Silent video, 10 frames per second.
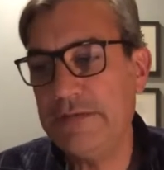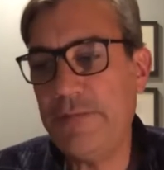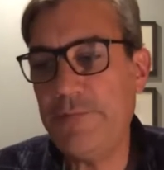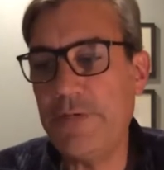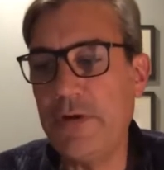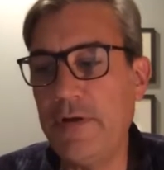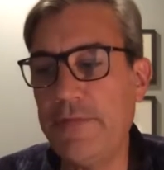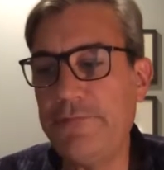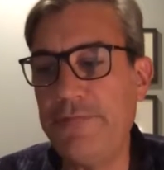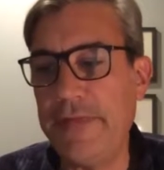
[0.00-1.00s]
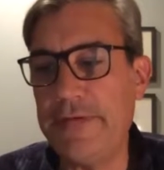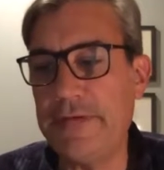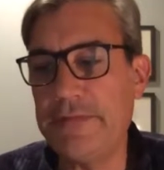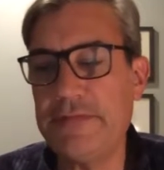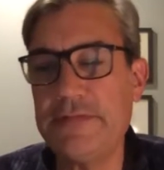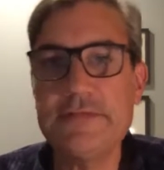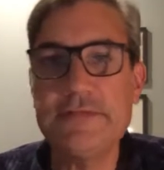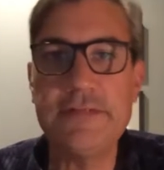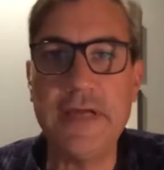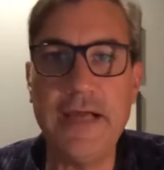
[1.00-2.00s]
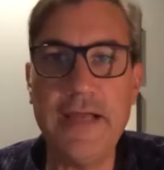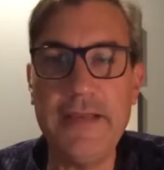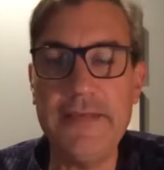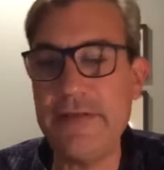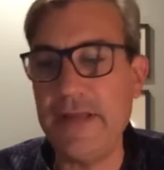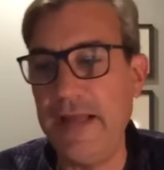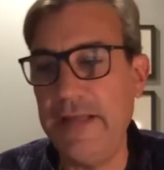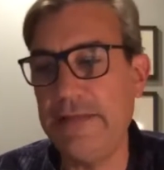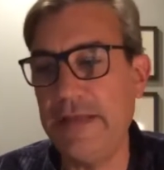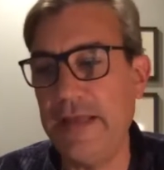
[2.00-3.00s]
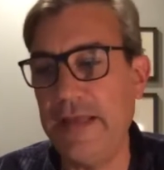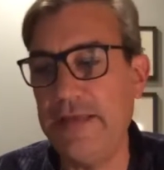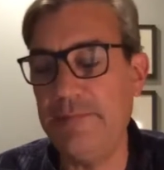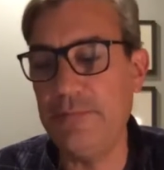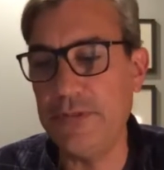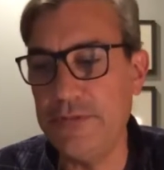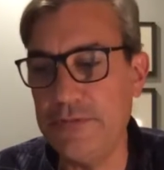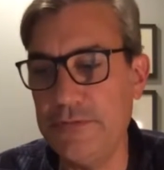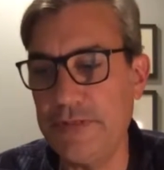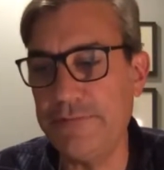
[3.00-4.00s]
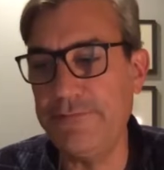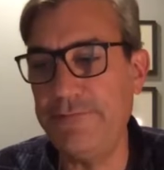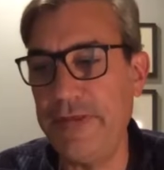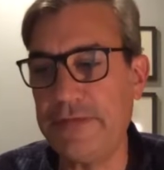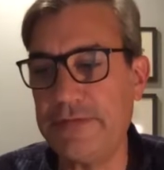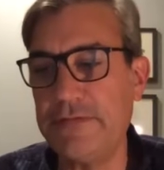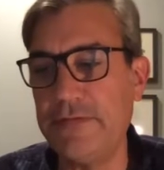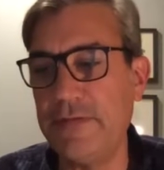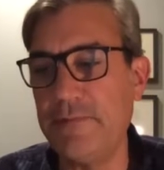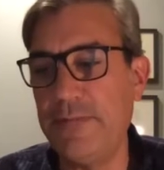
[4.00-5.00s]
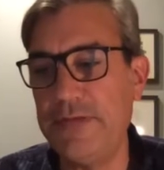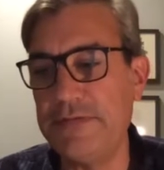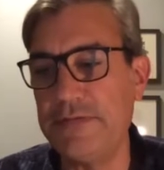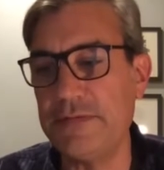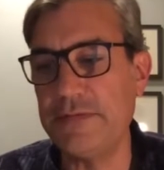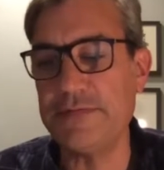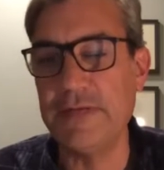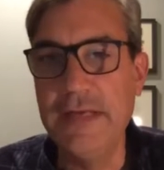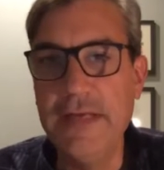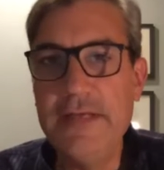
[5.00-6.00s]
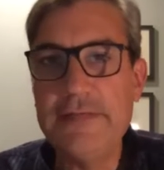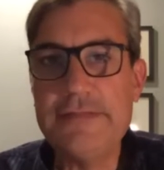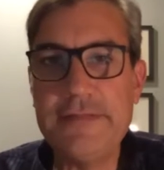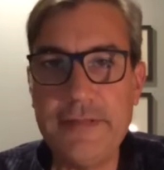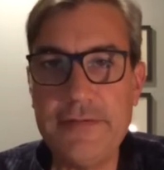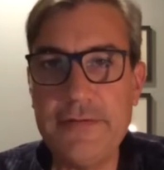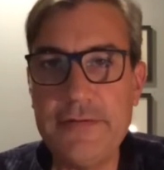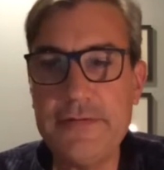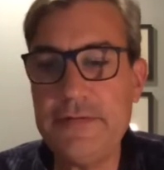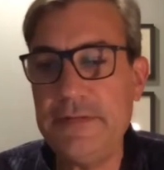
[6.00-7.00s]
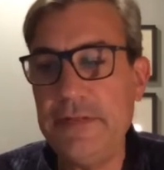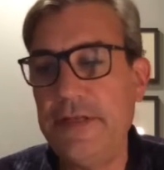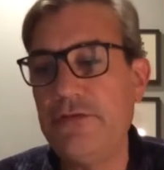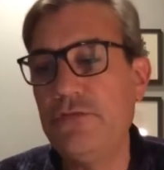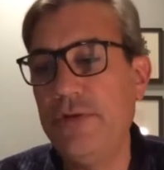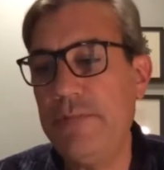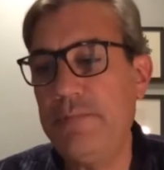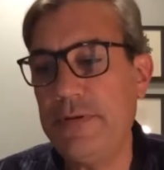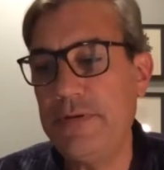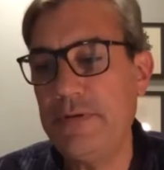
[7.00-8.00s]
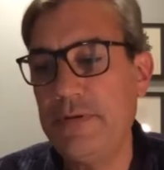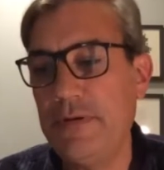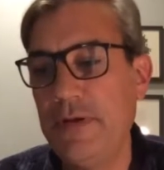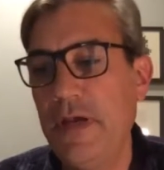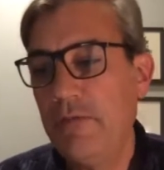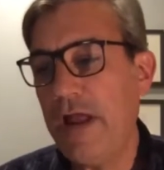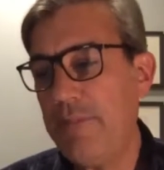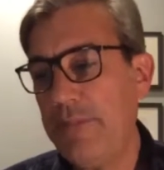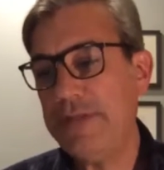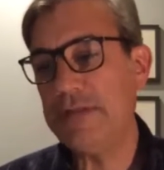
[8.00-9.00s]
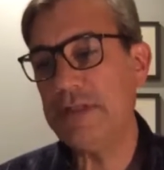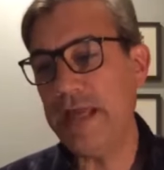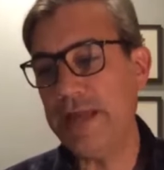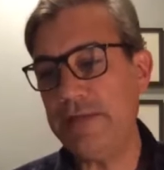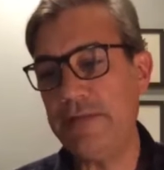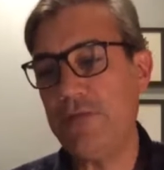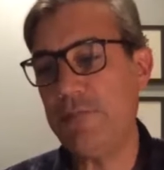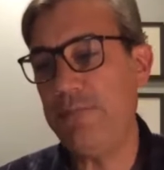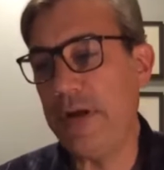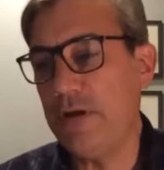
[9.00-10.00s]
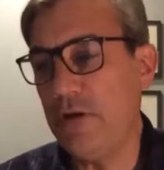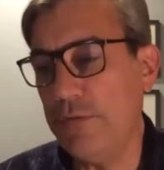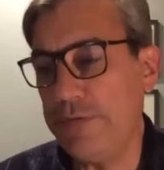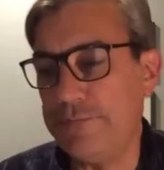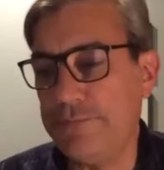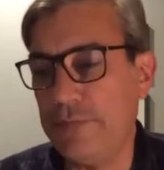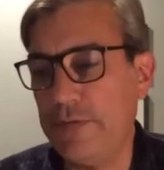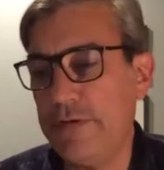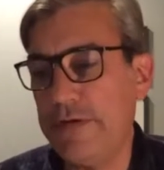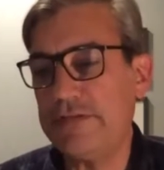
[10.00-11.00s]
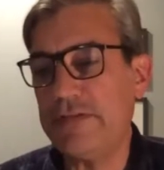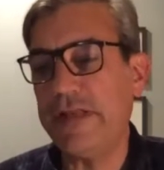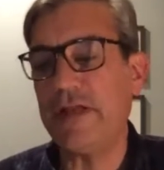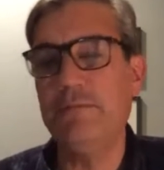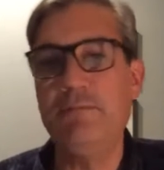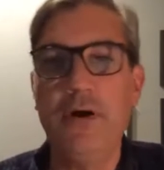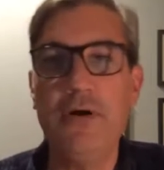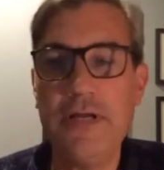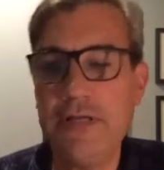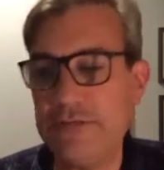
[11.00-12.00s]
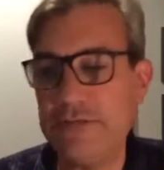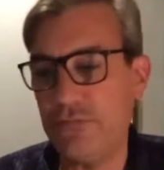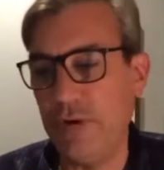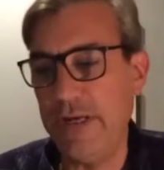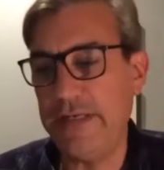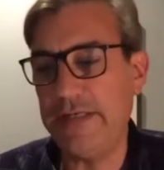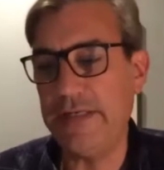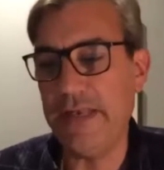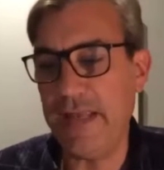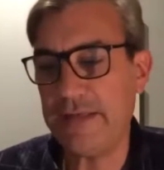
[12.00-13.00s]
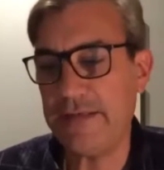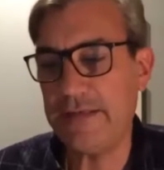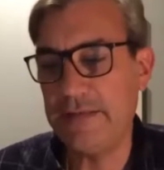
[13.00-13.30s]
Except for all the feathers, dyed cotton candy blue and affixed to the pistol's cylinder and grip, wrapping the length of the barrel with a flourish like a boa entwining a neck,